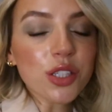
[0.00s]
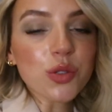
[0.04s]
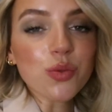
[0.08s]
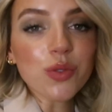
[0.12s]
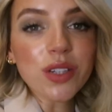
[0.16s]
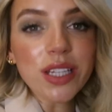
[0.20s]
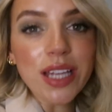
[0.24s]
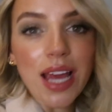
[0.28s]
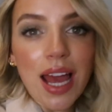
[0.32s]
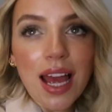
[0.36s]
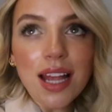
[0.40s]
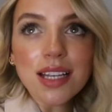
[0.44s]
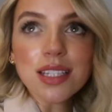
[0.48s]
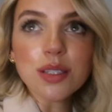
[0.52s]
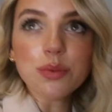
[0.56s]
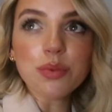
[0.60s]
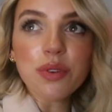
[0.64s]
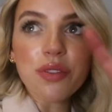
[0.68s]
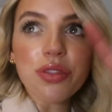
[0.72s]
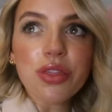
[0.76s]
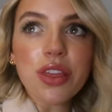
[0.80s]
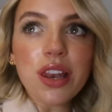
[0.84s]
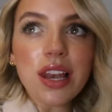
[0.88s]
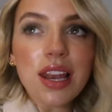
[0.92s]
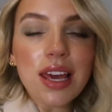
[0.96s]
It's really handy
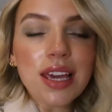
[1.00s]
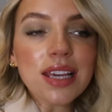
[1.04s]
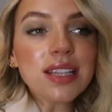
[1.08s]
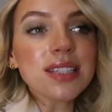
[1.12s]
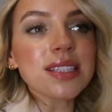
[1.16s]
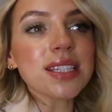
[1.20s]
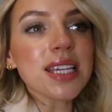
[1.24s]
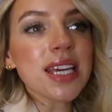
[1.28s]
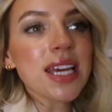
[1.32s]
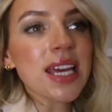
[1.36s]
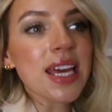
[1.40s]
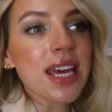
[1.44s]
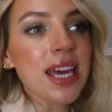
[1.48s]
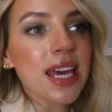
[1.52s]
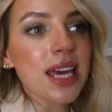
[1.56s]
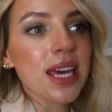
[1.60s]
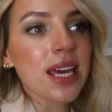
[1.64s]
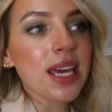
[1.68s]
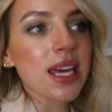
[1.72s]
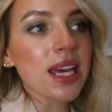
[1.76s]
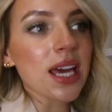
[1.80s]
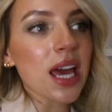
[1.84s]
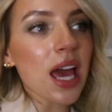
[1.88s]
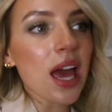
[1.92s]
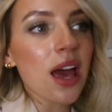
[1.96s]
with the lights
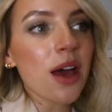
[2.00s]
here,